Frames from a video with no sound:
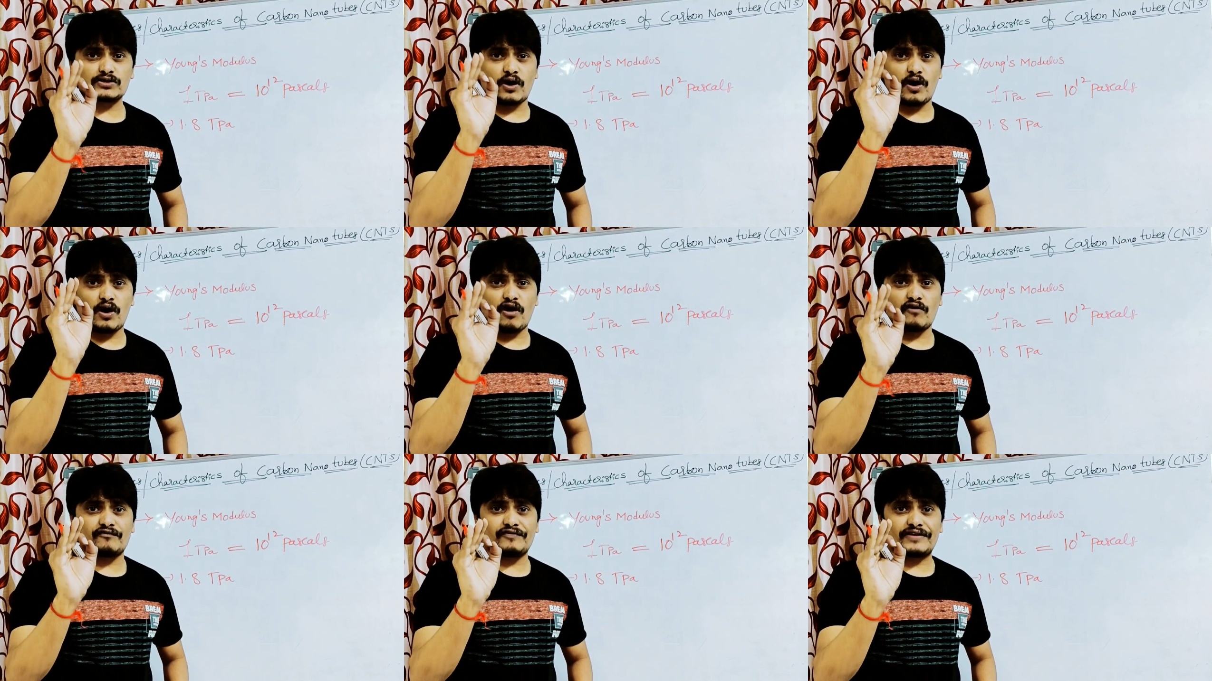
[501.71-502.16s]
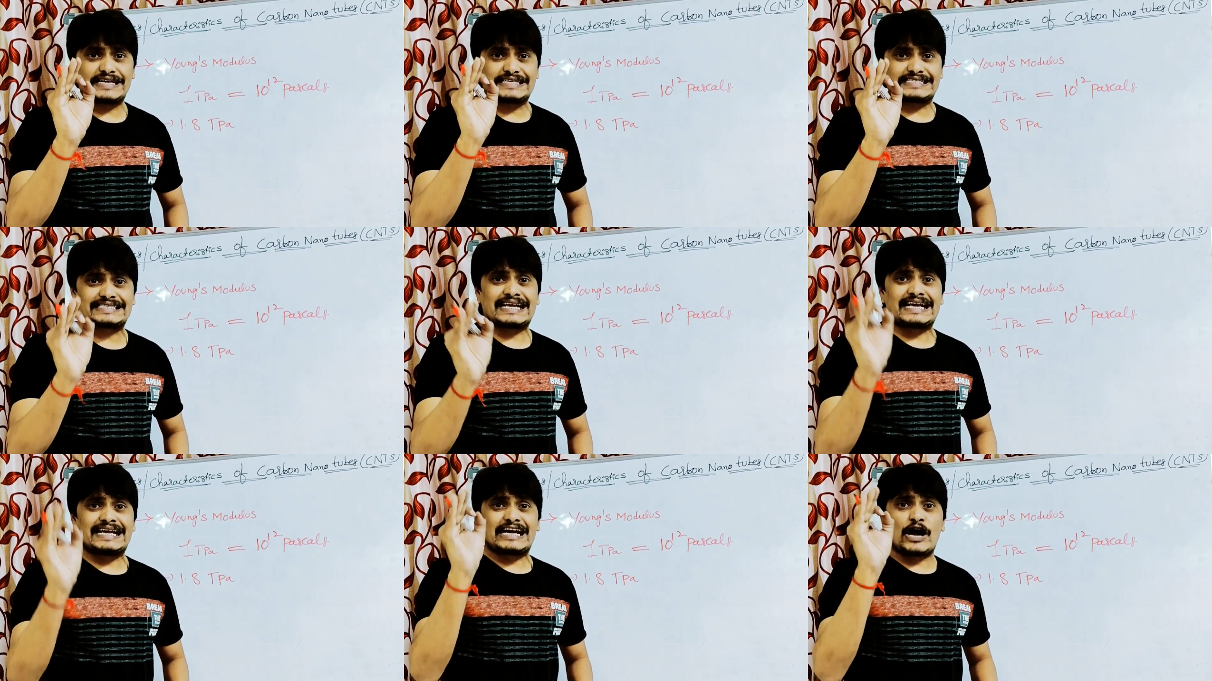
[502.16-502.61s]
of its
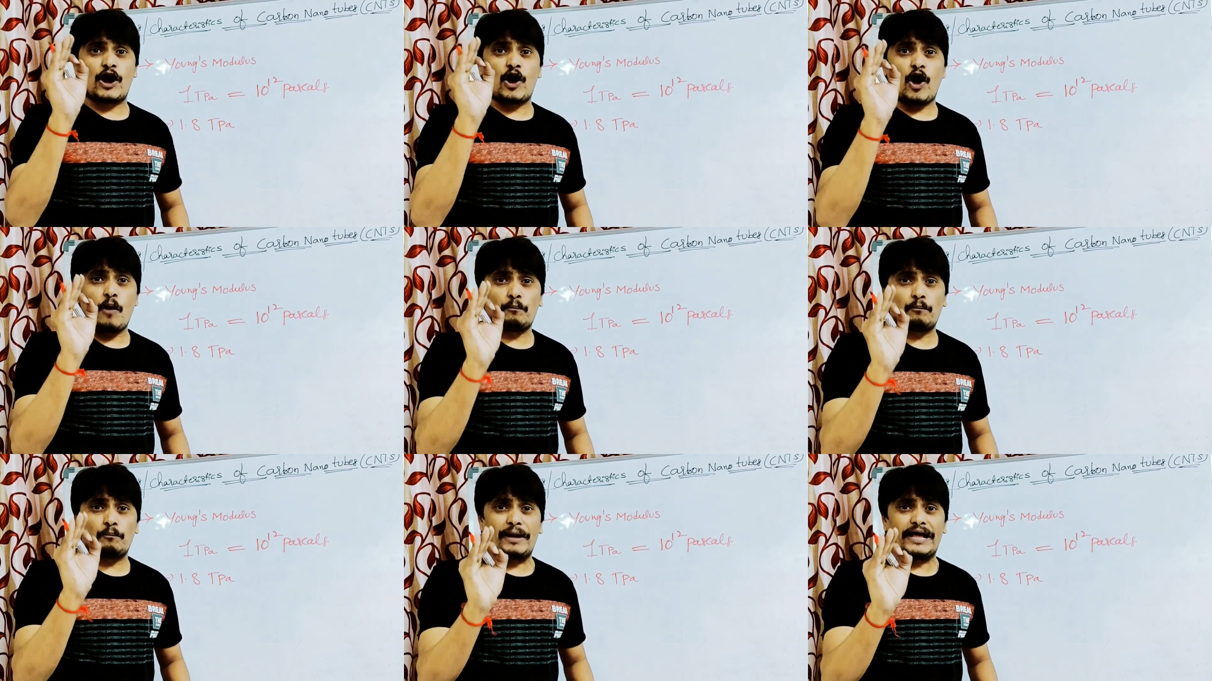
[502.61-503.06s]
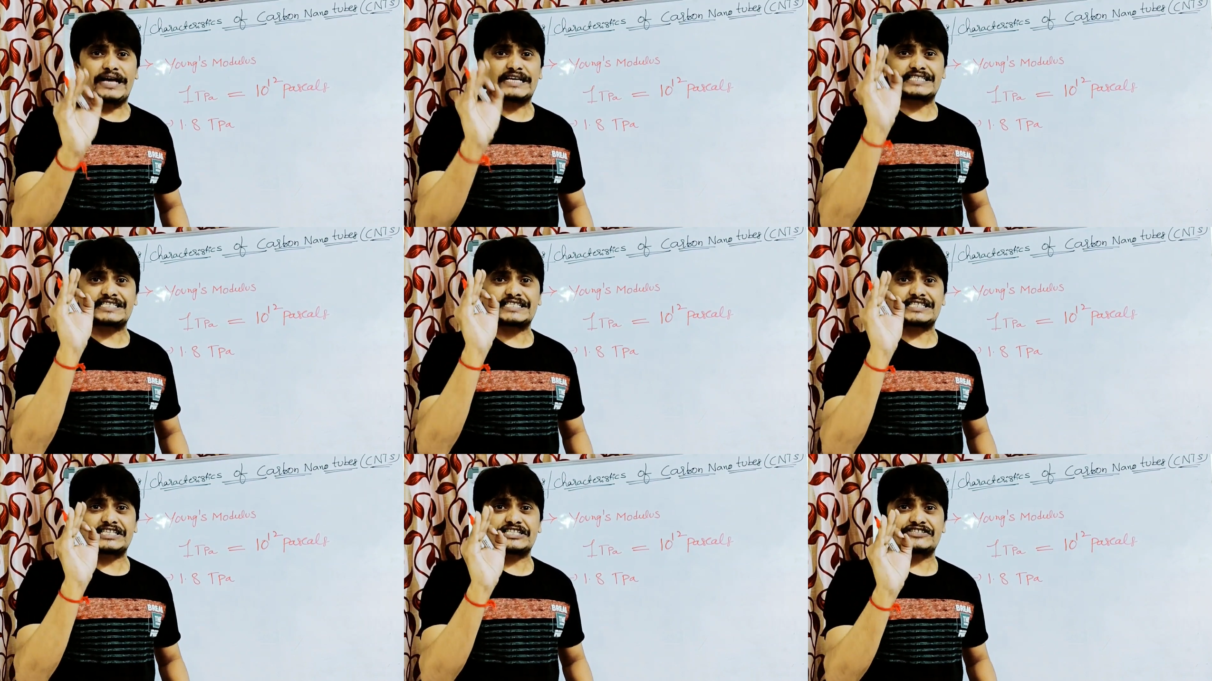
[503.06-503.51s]
complex
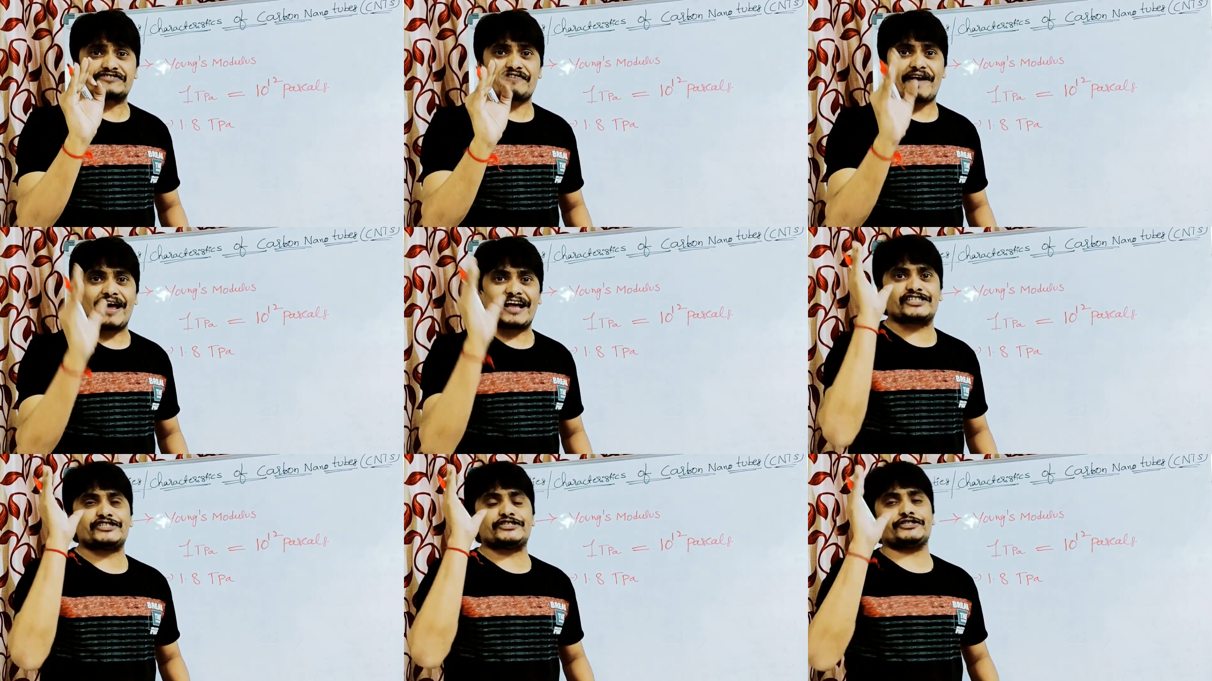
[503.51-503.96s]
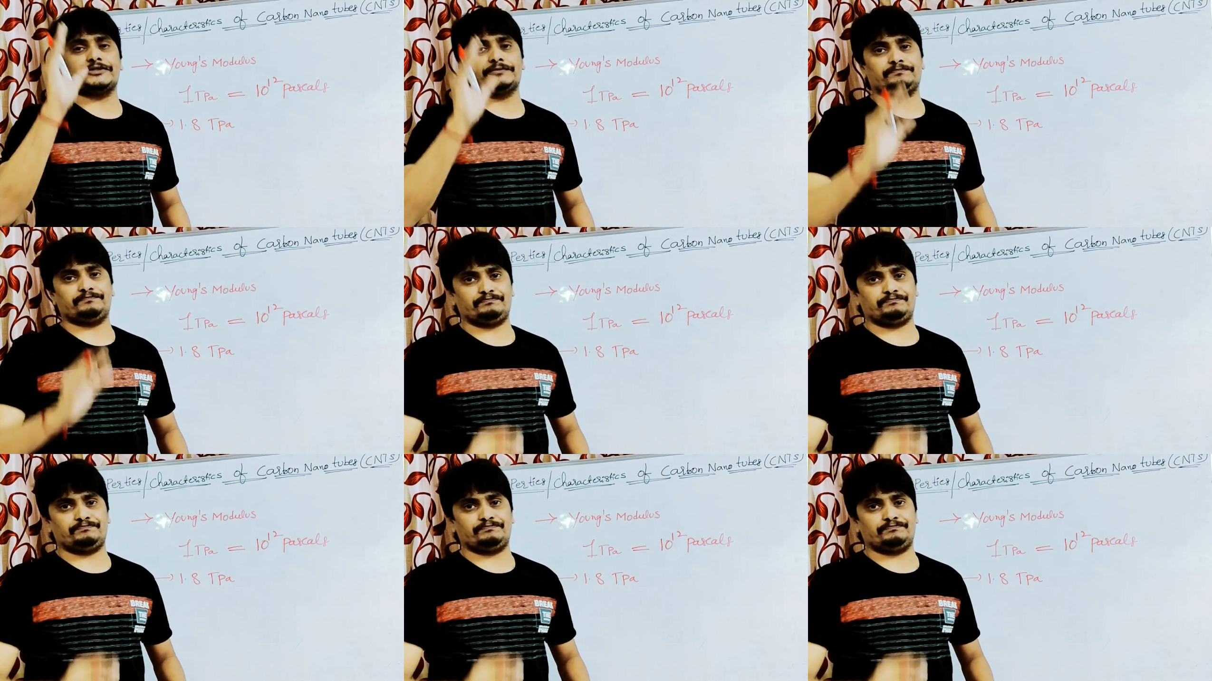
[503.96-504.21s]
structure.